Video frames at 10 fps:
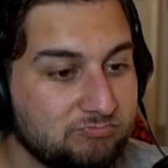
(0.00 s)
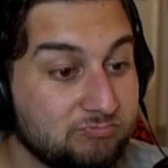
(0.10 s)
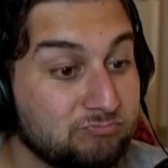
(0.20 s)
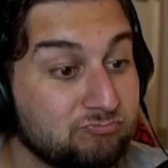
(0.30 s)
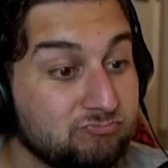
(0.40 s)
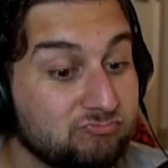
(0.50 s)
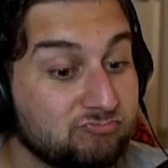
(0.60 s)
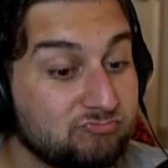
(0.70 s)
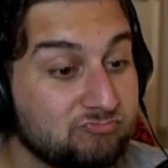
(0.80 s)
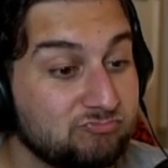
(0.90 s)

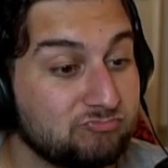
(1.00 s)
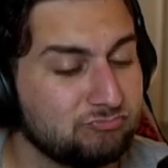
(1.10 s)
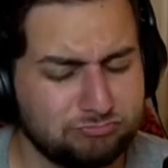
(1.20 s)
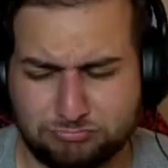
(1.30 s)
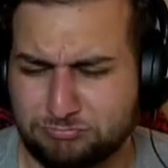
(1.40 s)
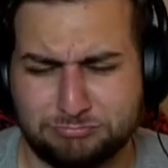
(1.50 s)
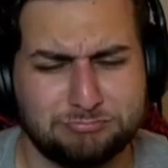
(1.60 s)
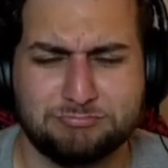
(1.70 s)
Nothing is said.